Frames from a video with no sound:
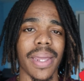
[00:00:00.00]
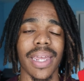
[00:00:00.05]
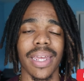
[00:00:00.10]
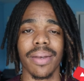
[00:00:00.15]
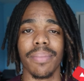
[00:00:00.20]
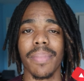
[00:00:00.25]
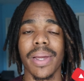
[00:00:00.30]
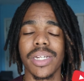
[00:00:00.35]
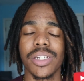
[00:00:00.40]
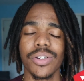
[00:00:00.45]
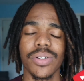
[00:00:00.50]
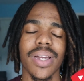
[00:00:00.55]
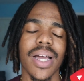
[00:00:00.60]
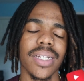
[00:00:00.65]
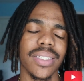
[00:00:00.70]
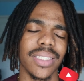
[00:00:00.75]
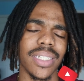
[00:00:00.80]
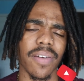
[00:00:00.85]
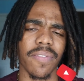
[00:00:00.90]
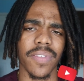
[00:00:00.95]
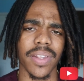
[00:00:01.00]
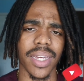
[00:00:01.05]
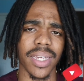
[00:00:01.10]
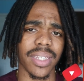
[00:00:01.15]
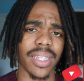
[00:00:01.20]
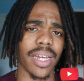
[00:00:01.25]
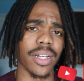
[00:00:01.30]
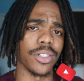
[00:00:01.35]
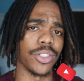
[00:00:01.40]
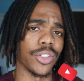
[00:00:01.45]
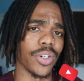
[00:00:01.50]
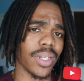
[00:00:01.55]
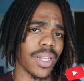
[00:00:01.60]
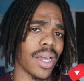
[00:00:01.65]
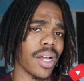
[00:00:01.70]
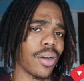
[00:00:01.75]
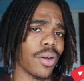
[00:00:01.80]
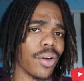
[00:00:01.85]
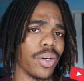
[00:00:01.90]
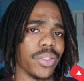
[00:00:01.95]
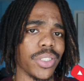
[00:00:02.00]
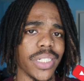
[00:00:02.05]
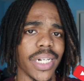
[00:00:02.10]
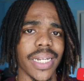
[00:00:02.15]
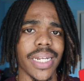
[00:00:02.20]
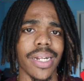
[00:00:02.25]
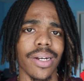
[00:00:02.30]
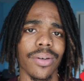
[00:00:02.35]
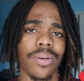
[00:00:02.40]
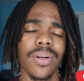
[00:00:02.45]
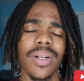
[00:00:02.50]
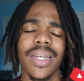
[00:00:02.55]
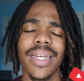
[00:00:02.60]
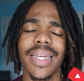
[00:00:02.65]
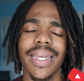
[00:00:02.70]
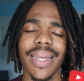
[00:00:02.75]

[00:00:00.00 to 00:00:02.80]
and make sure you guys definitely get that dreadlock crochet needle.